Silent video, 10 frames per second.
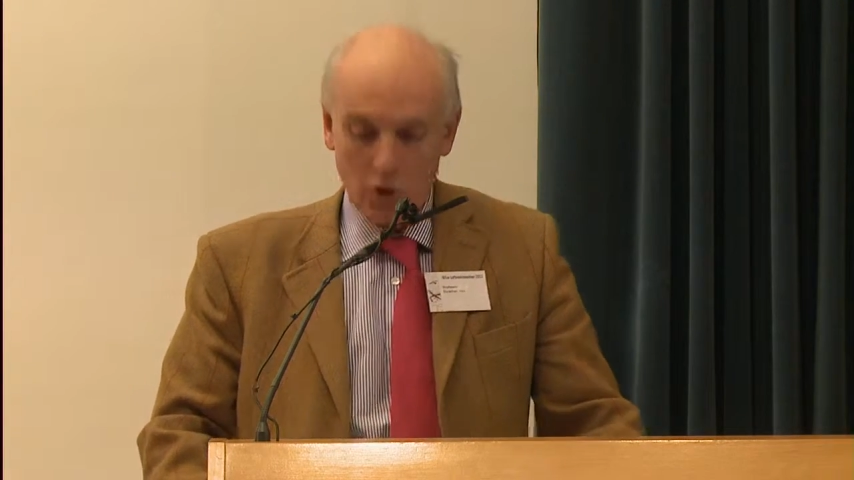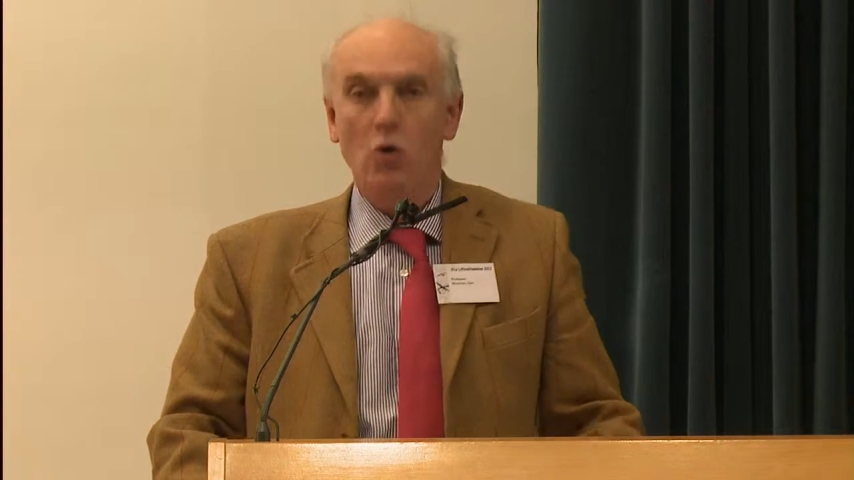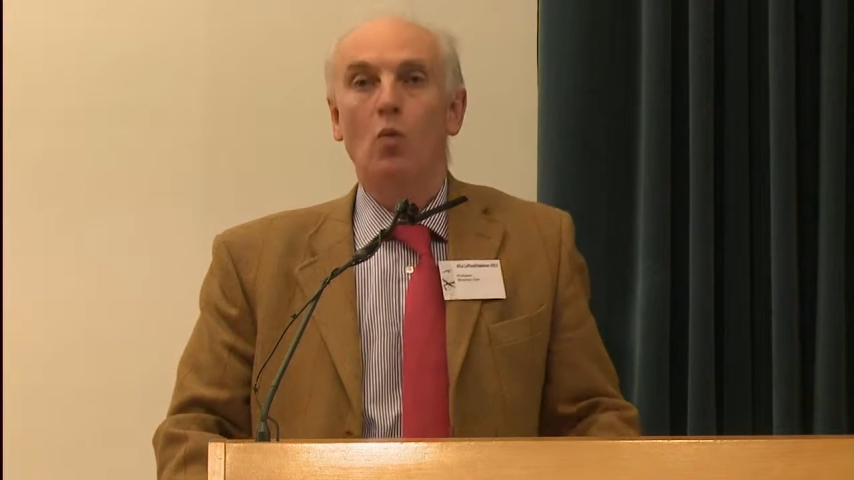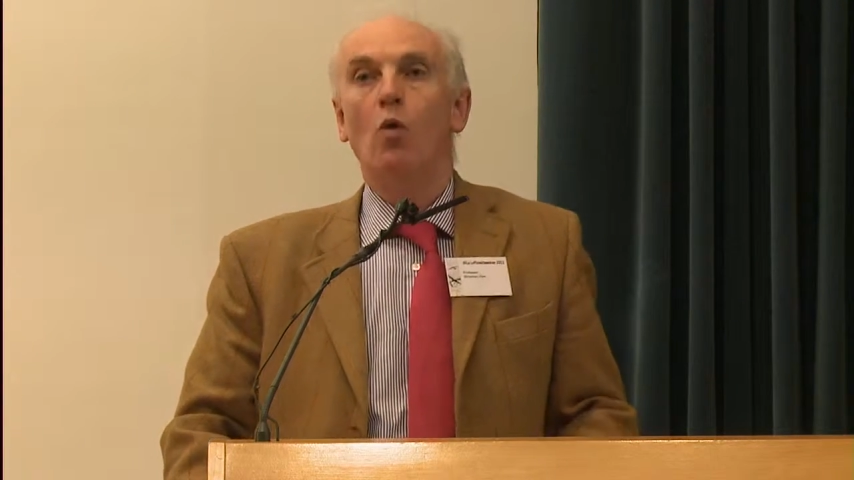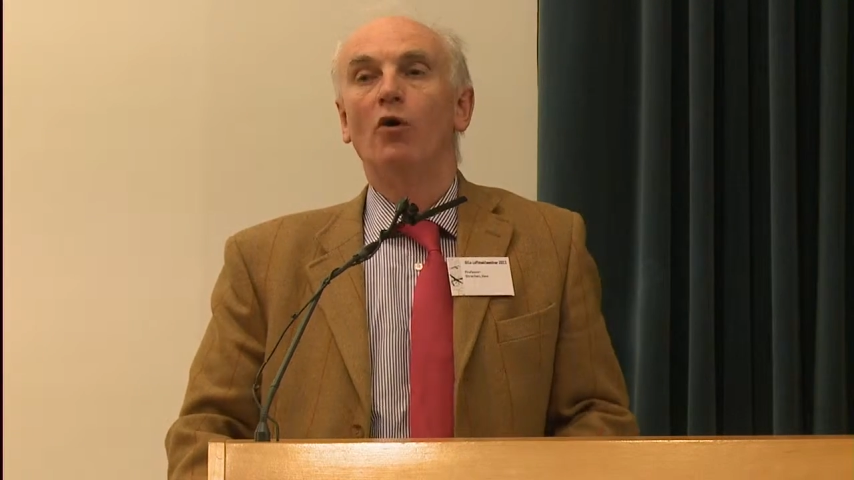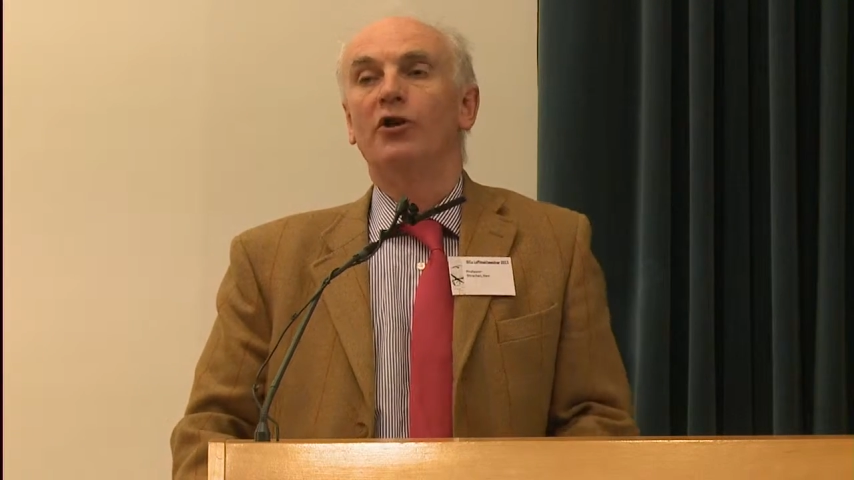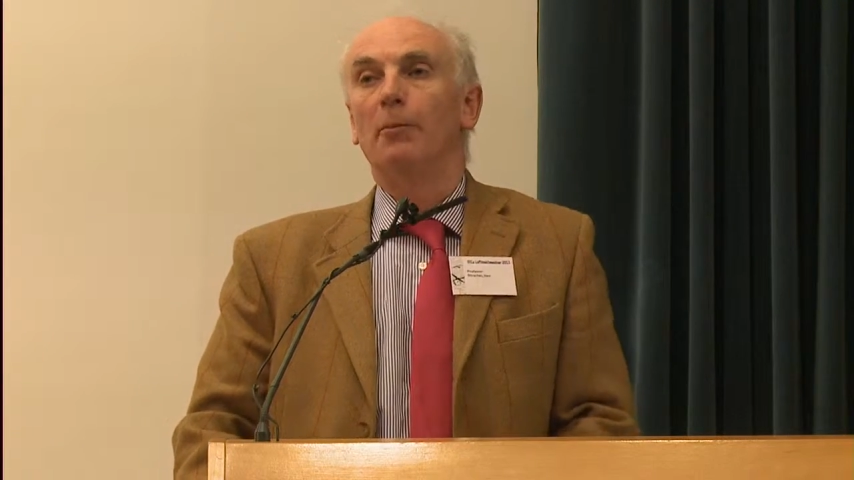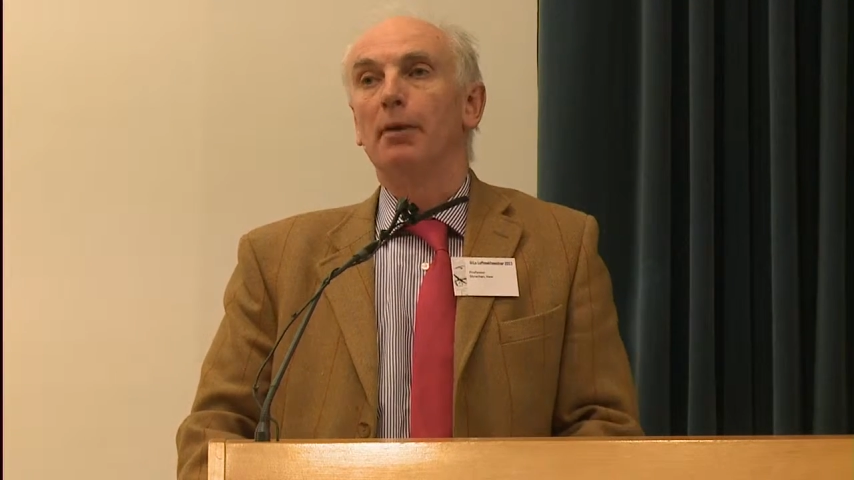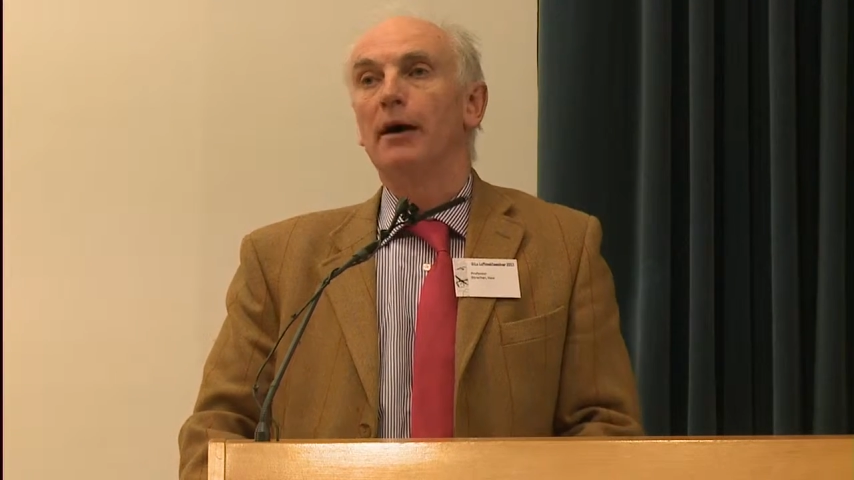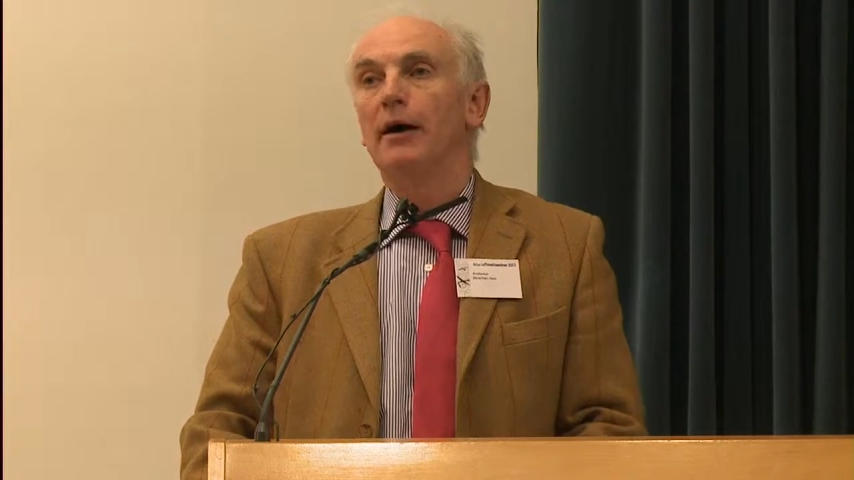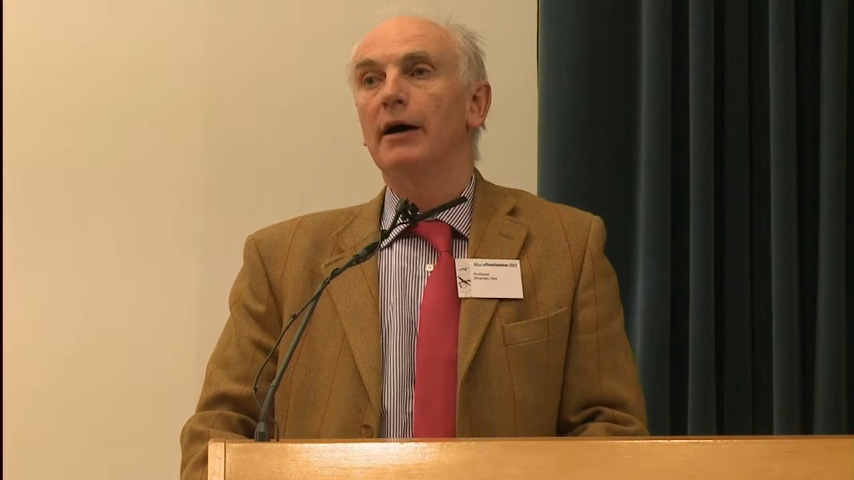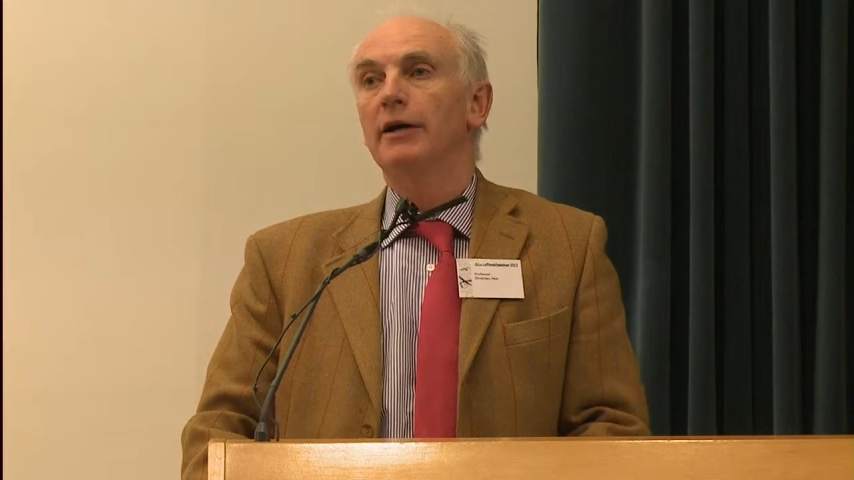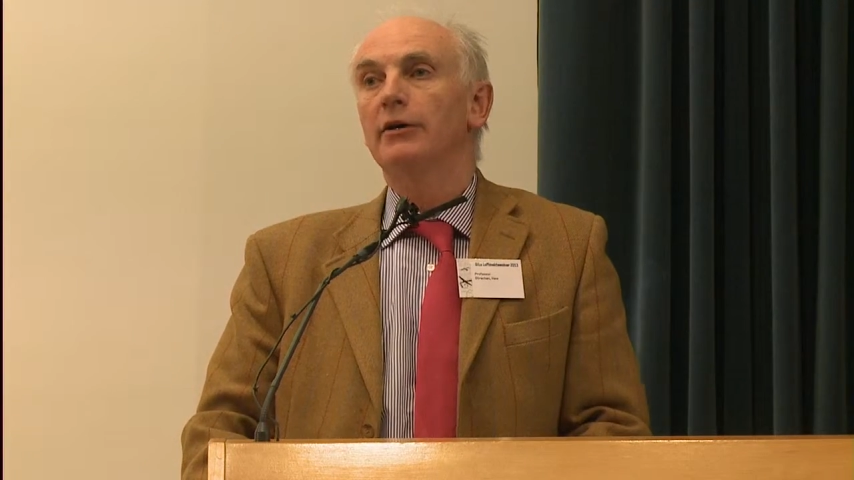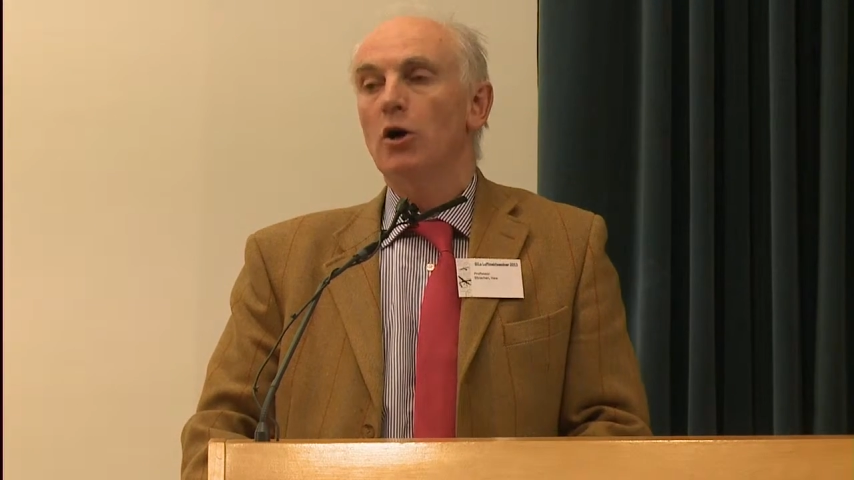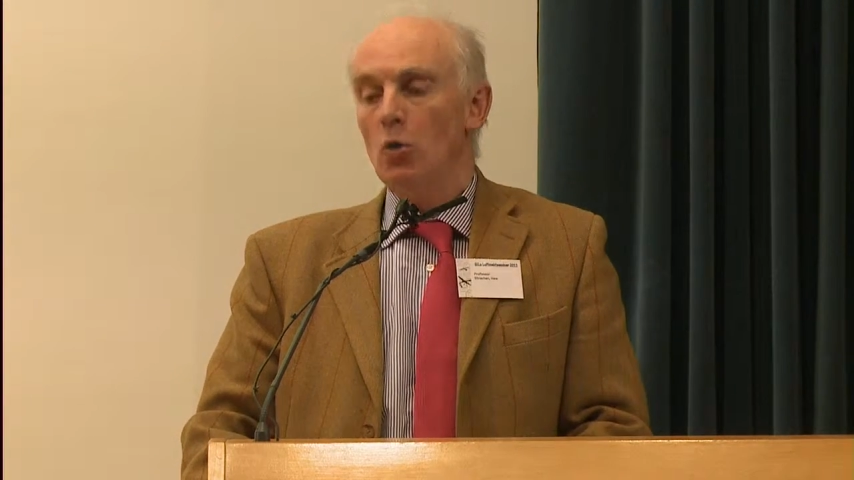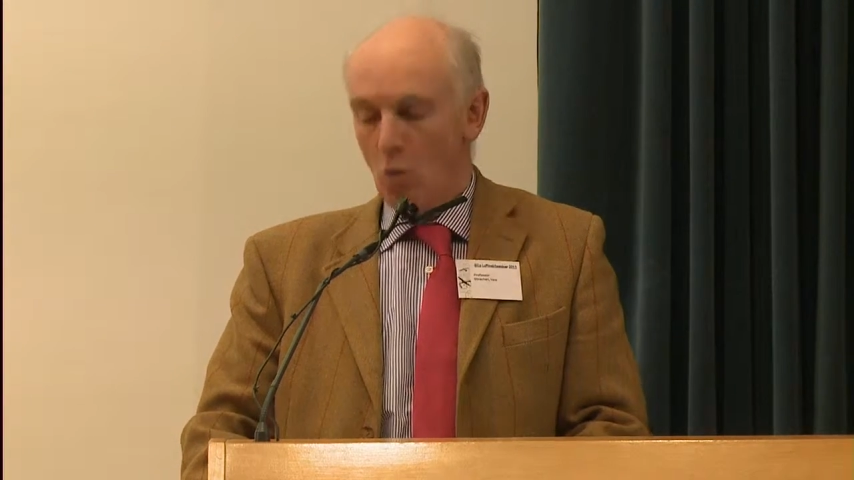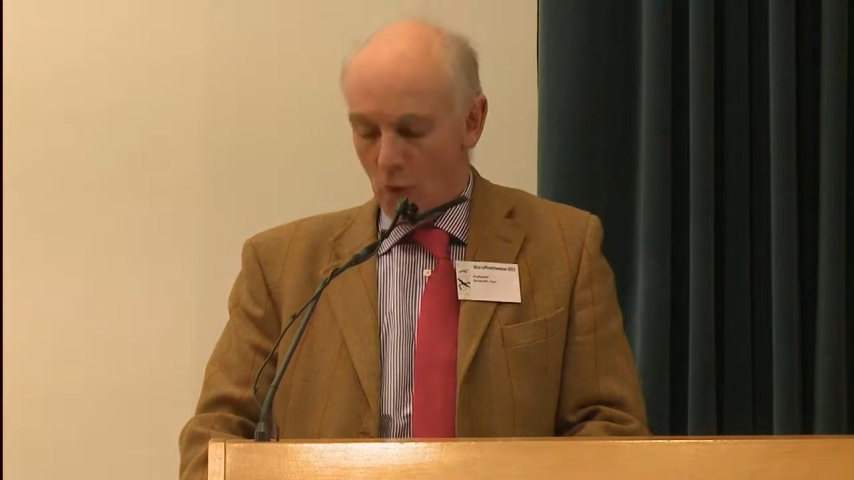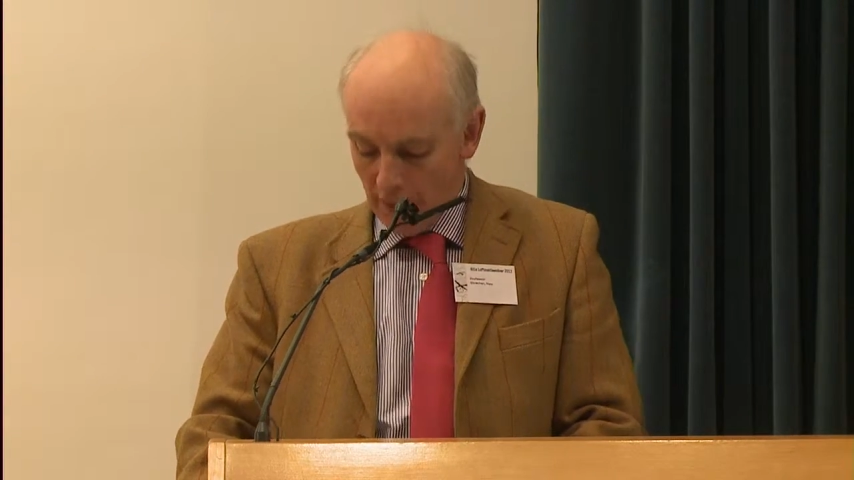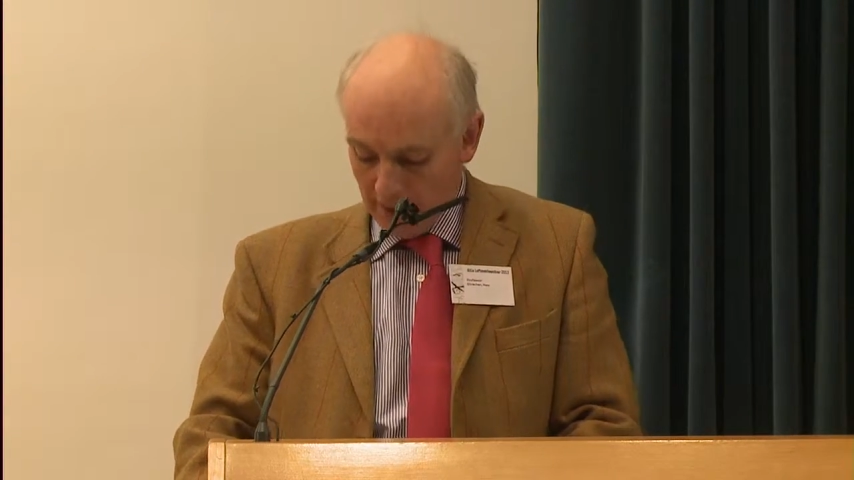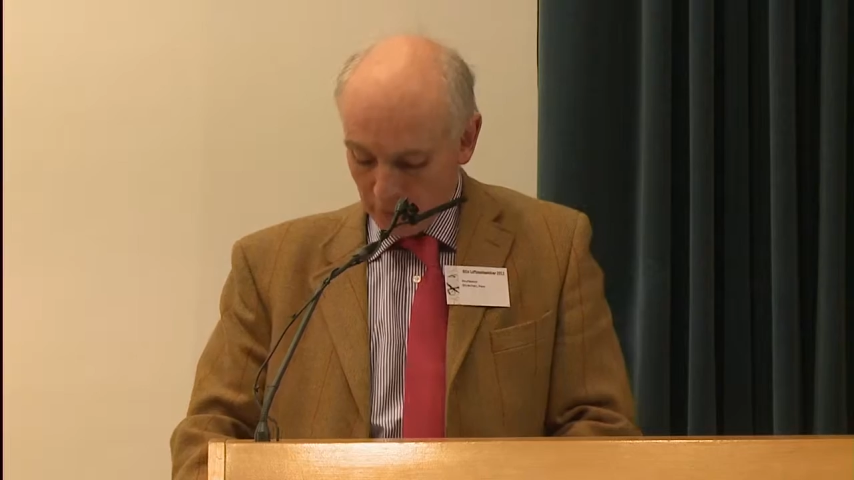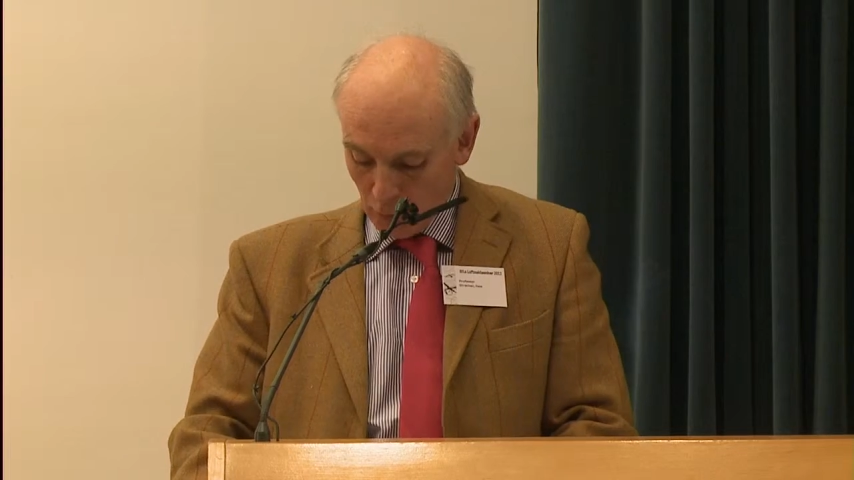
was applied without